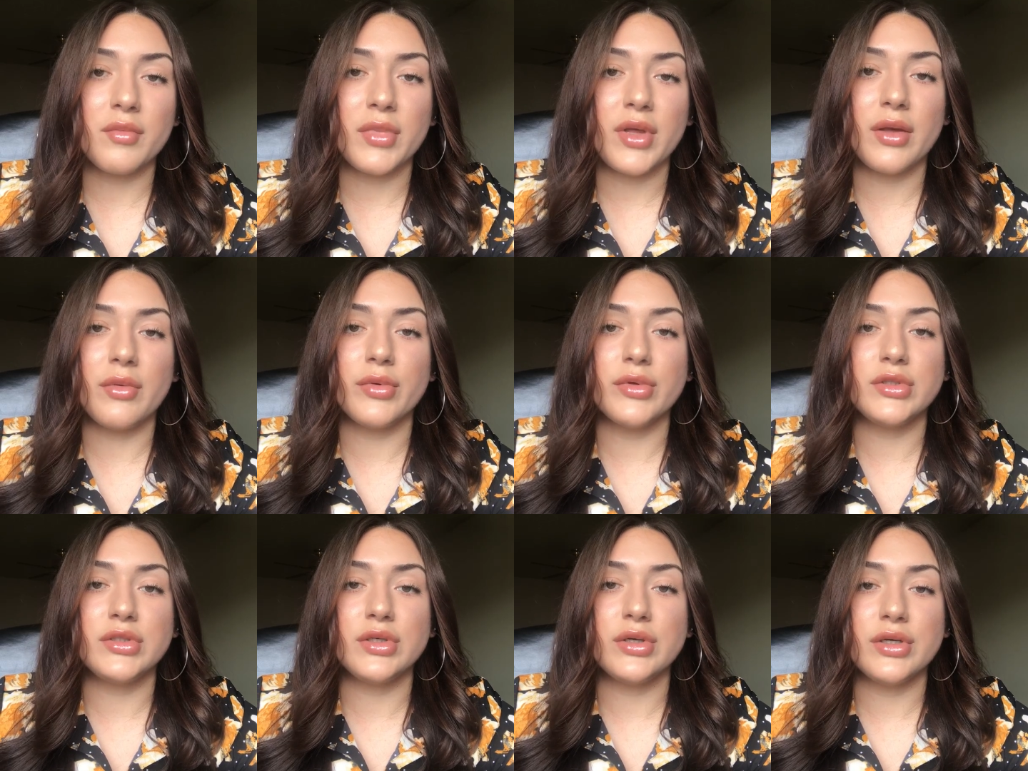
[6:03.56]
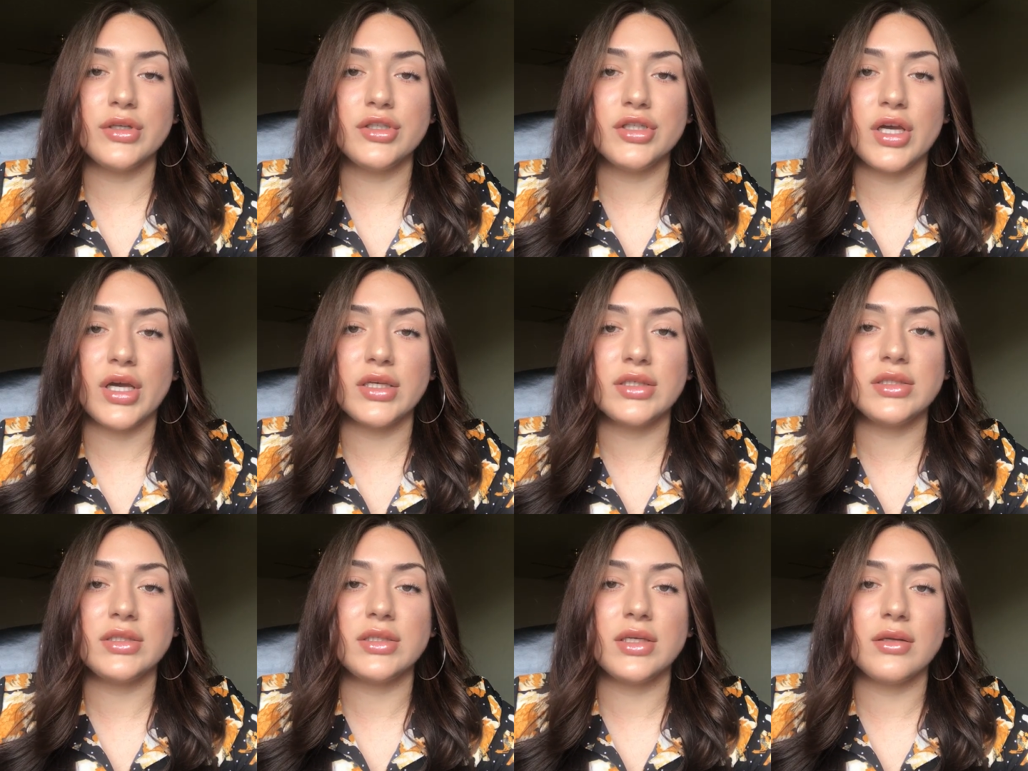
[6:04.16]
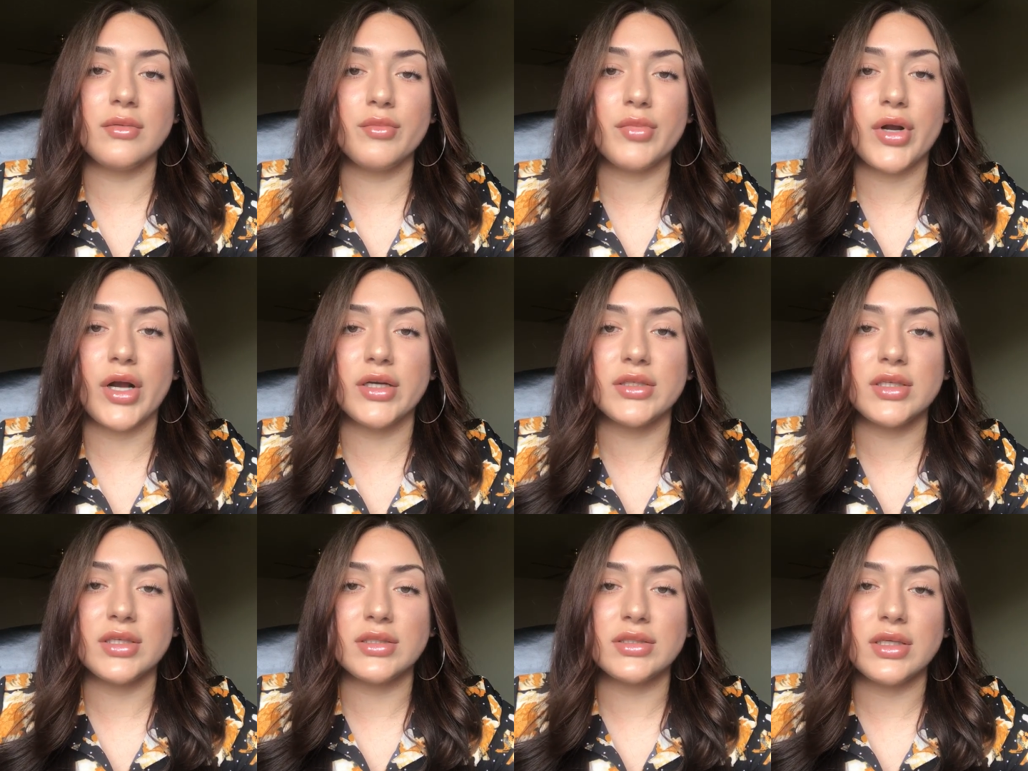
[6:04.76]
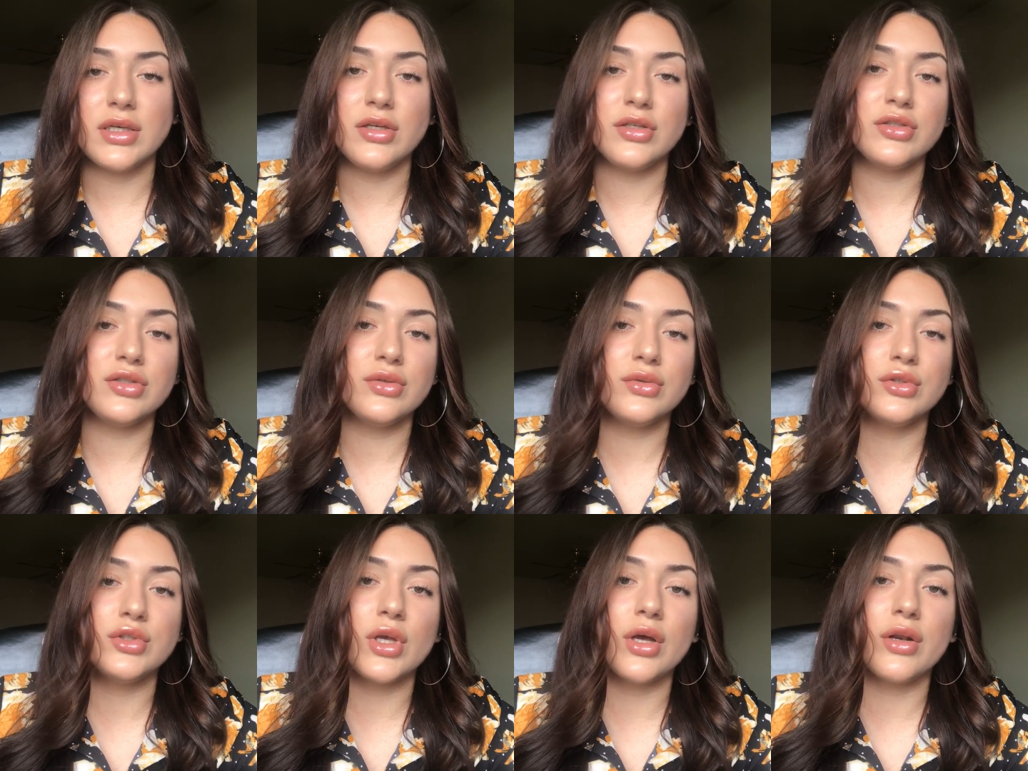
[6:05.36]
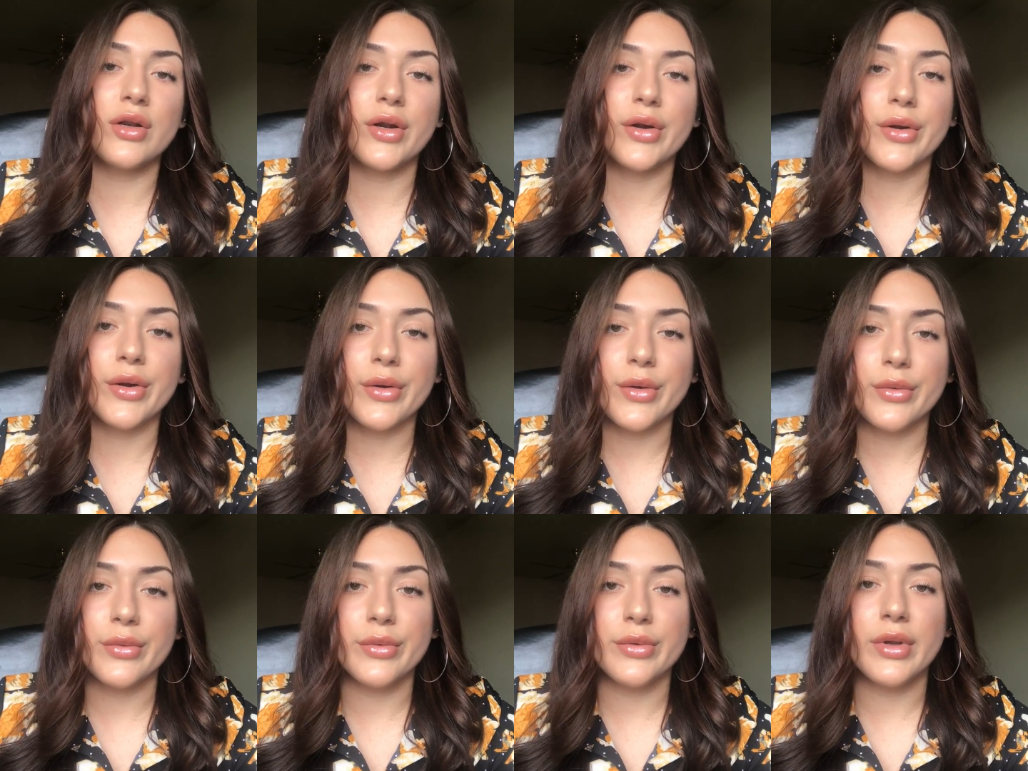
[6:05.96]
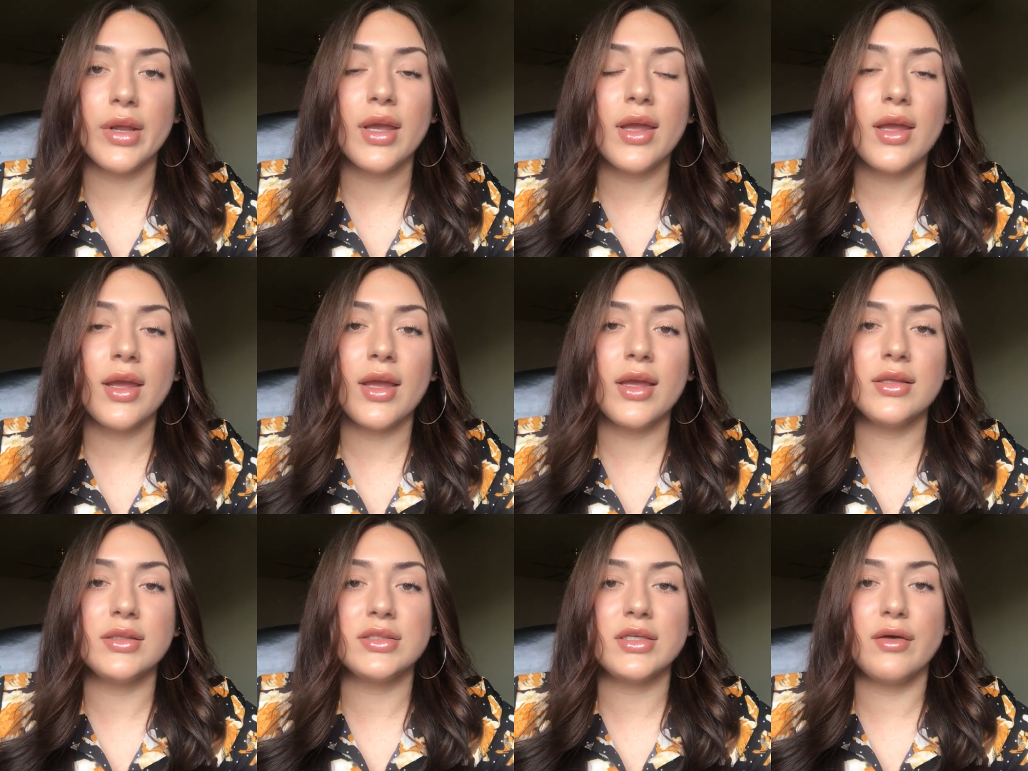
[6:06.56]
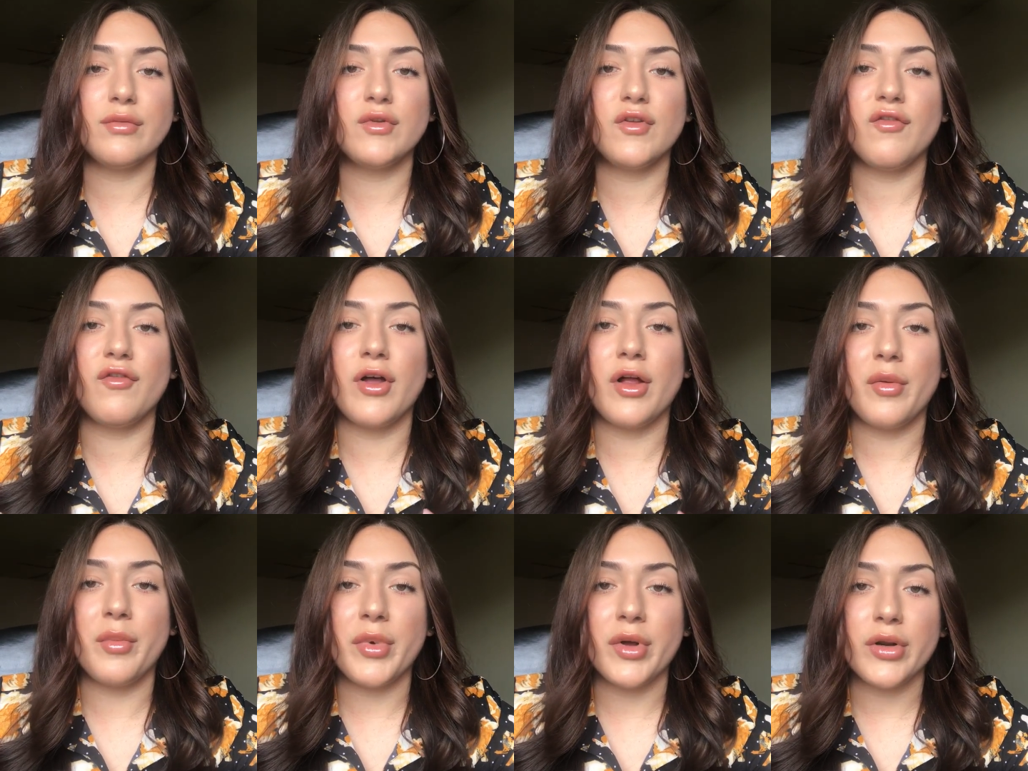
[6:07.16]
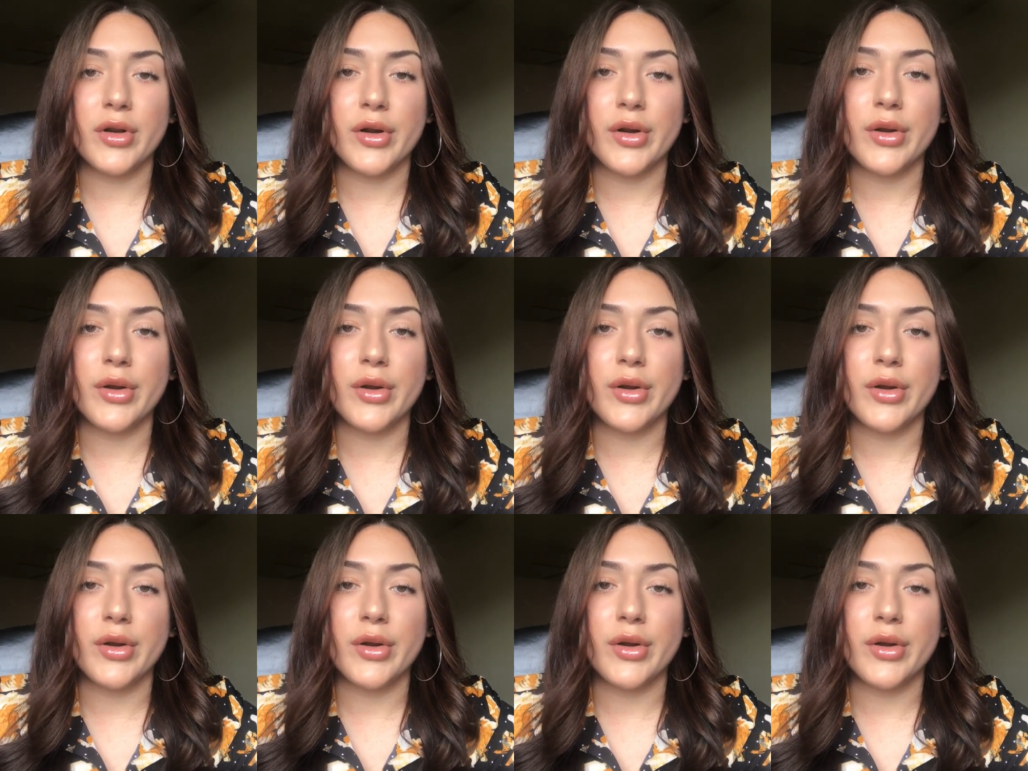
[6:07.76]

and be able to adjust and process issues on our own and self develop on